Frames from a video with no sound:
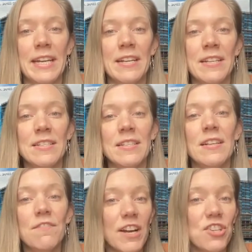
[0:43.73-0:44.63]
and
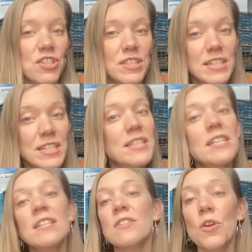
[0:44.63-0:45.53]
infectious diseases,